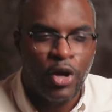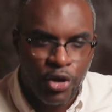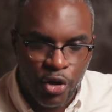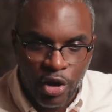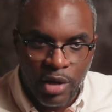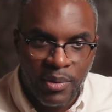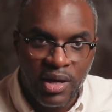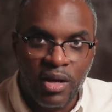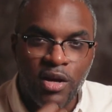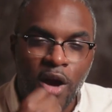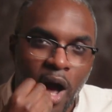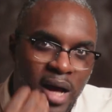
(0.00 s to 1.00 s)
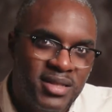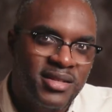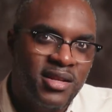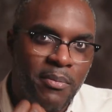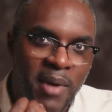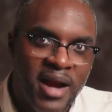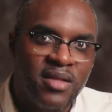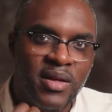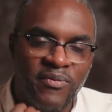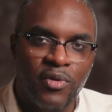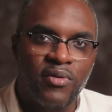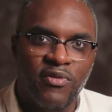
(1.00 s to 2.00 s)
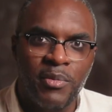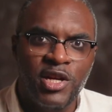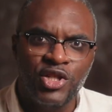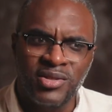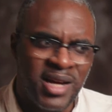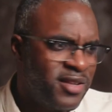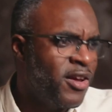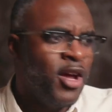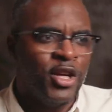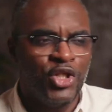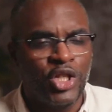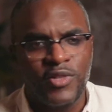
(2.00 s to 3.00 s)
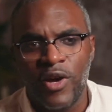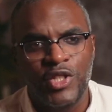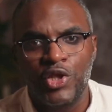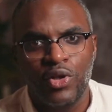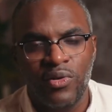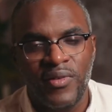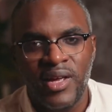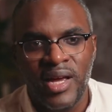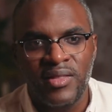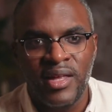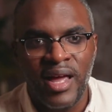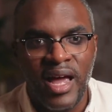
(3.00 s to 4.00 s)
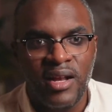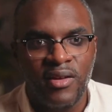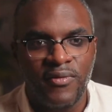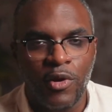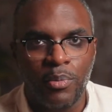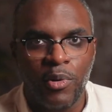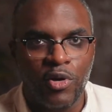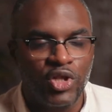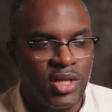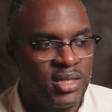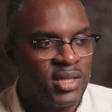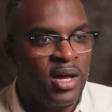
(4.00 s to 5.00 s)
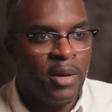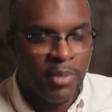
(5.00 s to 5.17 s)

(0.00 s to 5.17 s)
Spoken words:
you're going to be constantly mining them for information, not just a survey at the end of their purchase,